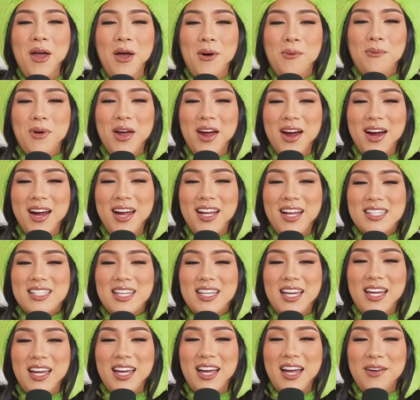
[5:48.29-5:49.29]
where it's
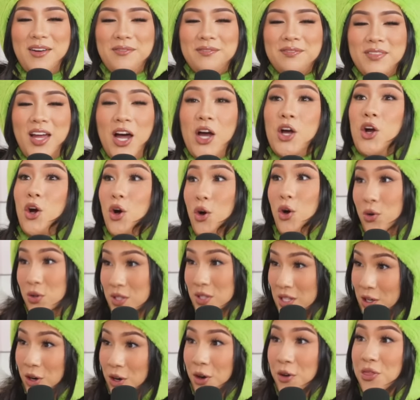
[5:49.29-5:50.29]
like um a girl who's
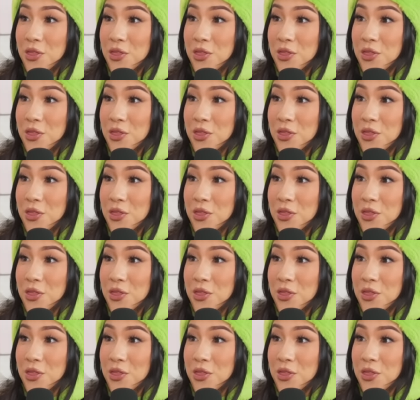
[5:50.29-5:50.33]
in her